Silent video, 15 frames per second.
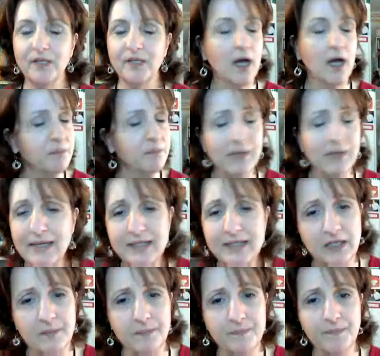God bless
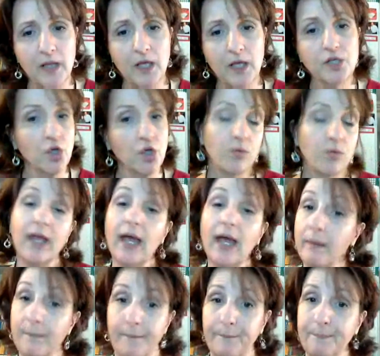them, don't get
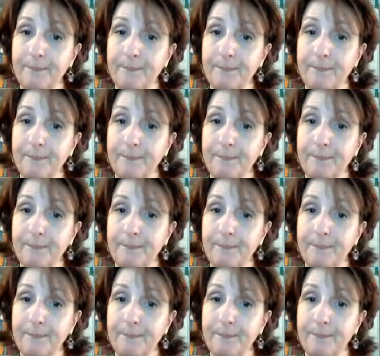them.